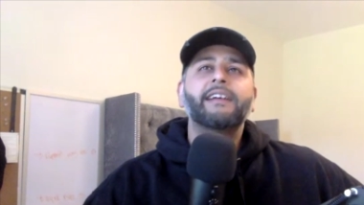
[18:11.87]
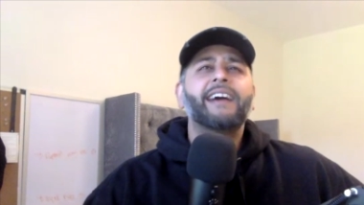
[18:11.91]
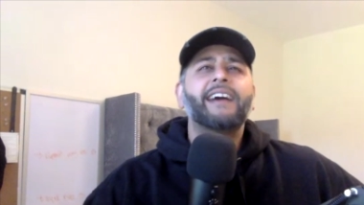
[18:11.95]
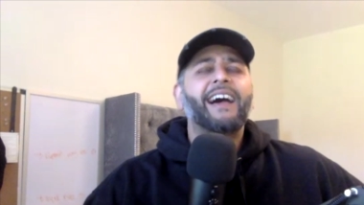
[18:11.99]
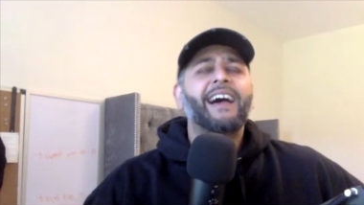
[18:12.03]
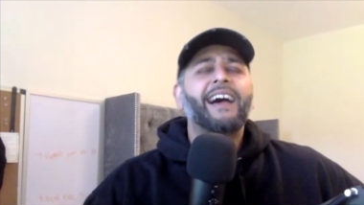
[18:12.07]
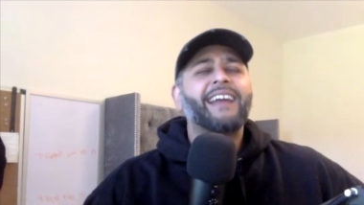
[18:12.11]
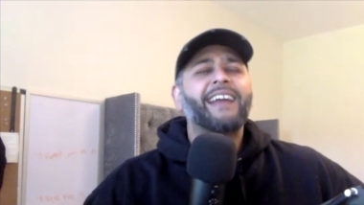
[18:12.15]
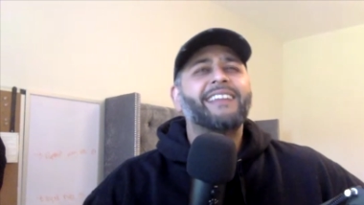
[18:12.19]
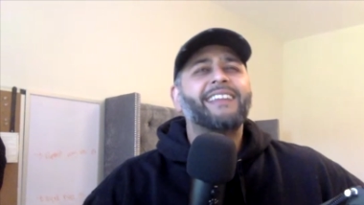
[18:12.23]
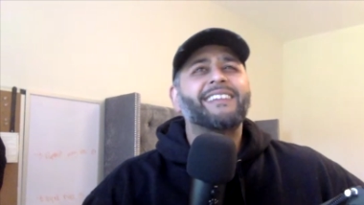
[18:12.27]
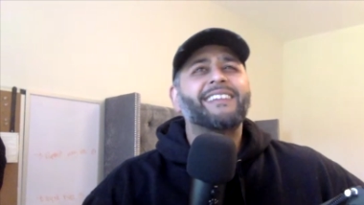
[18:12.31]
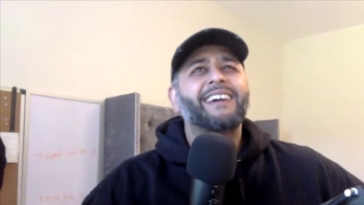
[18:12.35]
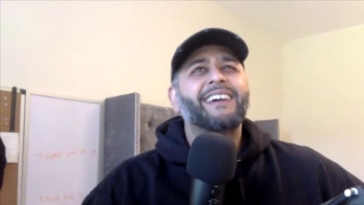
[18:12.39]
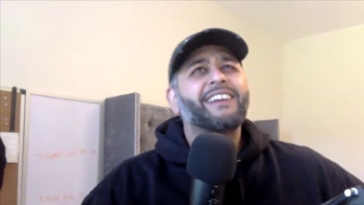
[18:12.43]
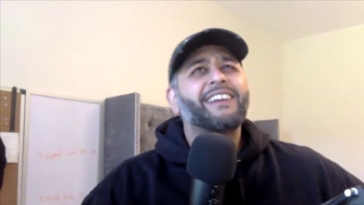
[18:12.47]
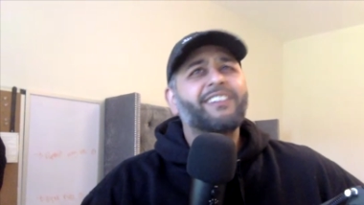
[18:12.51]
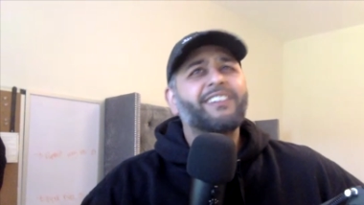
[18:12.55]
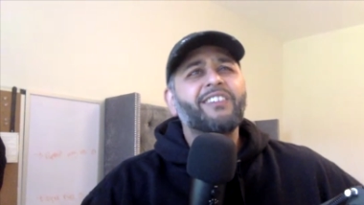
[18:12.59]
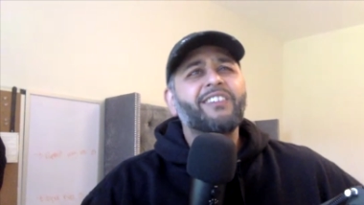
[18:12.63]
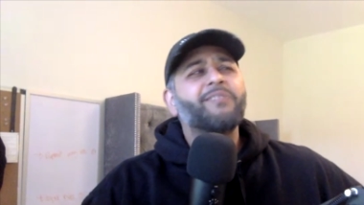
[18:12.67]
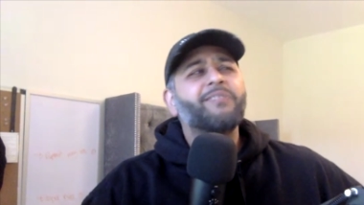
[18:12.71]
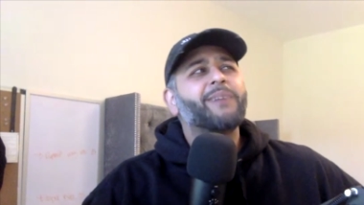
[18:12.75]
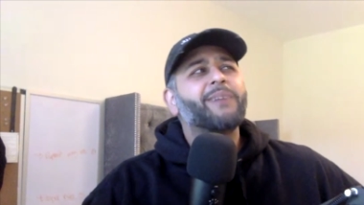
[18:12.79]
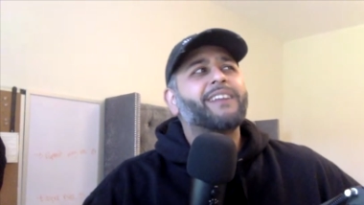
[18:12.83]
And I don't
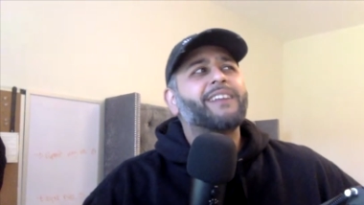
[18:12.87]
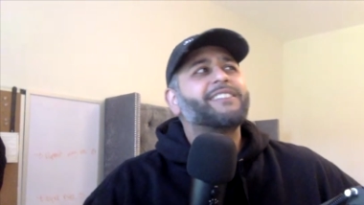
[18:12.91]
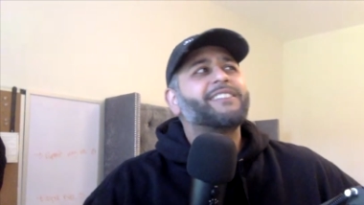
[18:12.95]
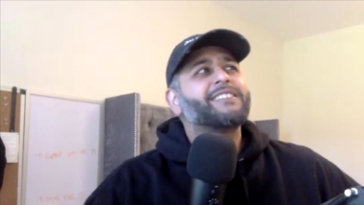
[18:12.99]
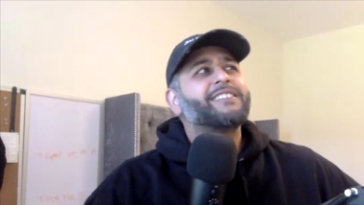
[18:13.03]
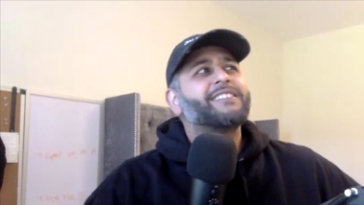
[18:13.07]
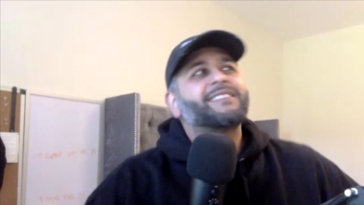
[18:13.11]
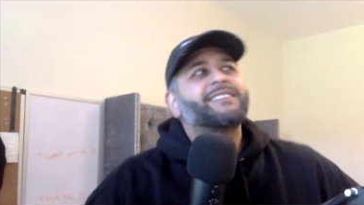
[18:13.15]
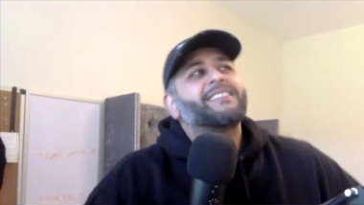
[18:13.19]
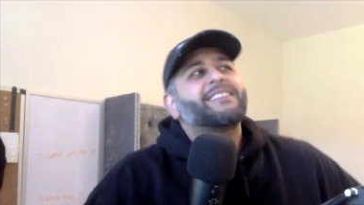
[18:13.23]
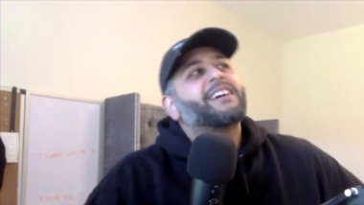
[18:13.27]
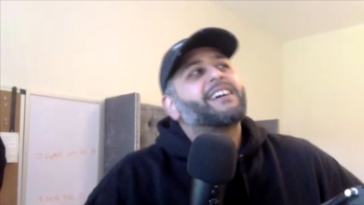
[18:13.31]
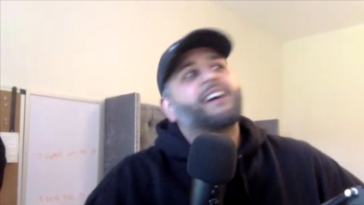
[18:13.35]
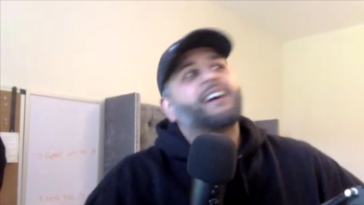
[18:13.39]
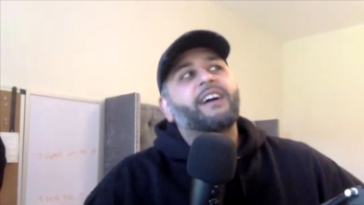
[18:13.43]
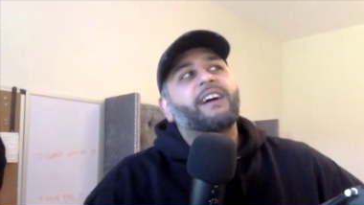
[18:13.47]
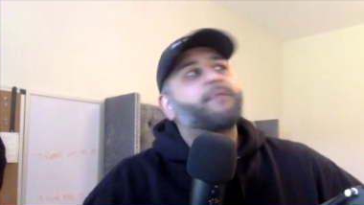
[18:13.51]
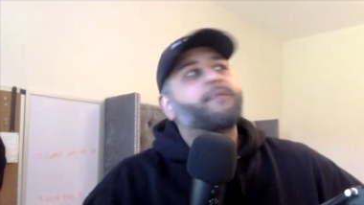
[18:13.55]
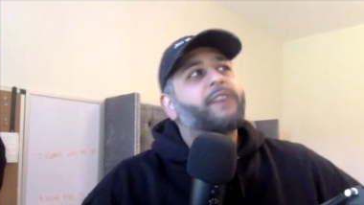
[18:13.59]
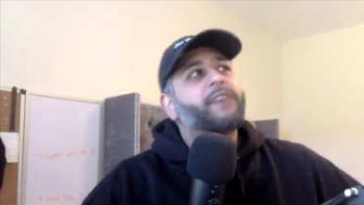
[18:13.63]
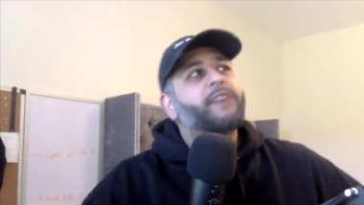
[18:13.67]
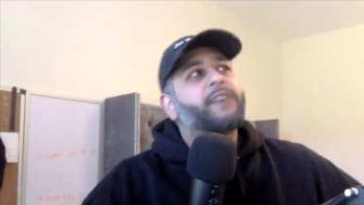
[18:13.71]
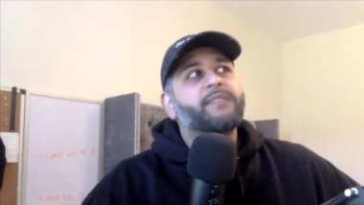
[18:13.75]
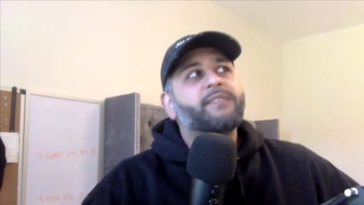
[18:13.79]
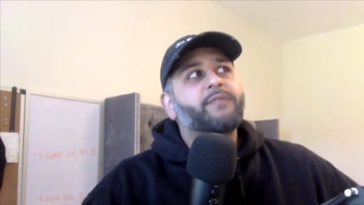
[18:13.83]
know, man. It's just I
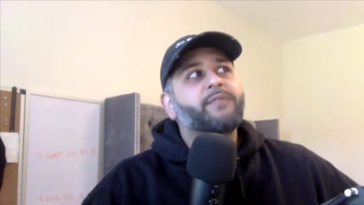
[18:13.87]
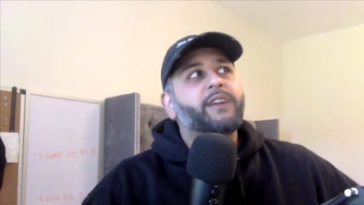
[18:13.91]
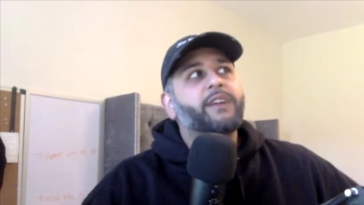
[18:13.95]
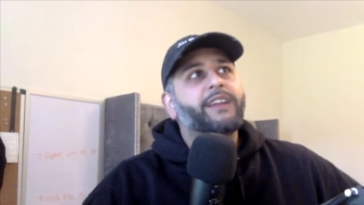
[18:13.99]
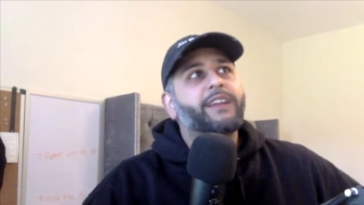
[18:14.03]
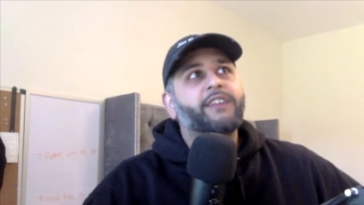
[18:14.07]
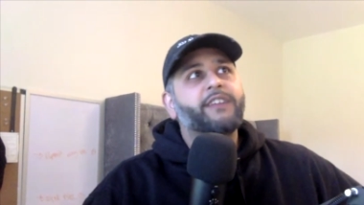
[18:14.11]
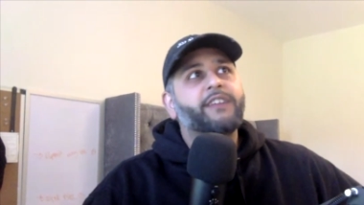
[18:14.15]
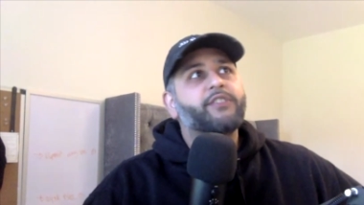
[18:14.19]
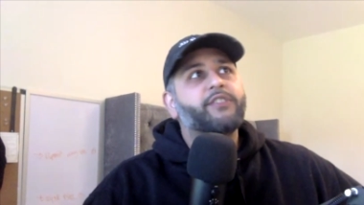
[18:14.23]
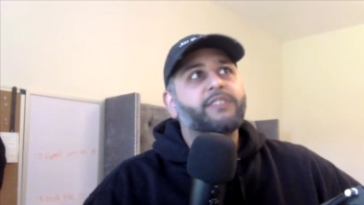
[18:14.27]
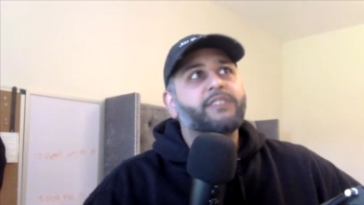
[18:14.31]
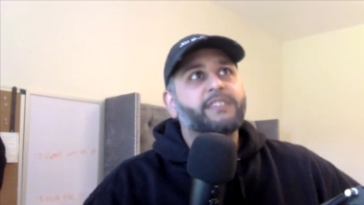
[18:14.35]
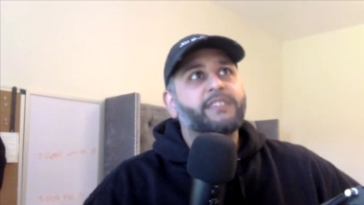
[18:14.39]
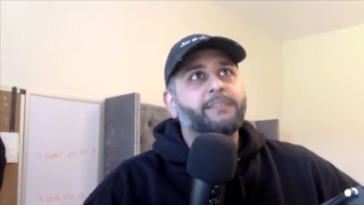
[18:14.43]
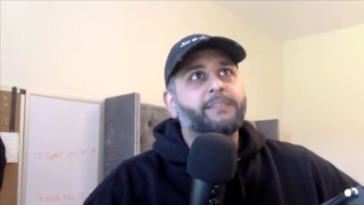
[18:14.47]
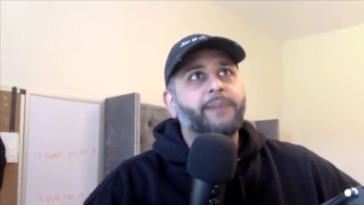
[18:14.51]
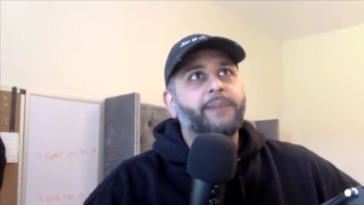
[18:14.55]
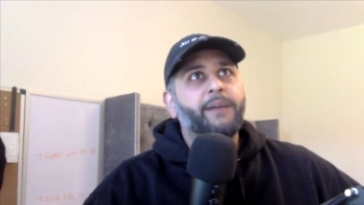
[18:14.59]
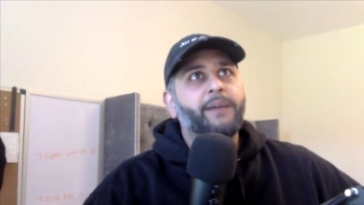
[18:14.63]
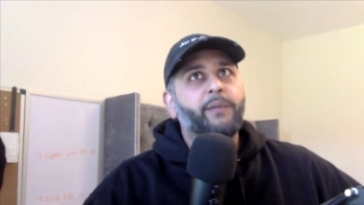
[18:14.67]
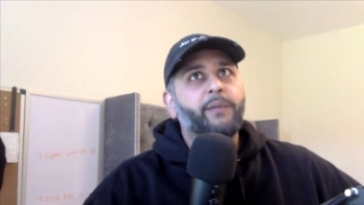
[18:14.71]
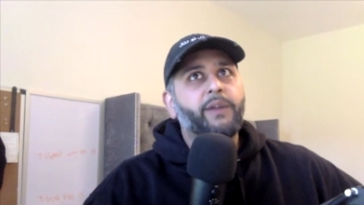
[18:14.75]
find it very interesting, man.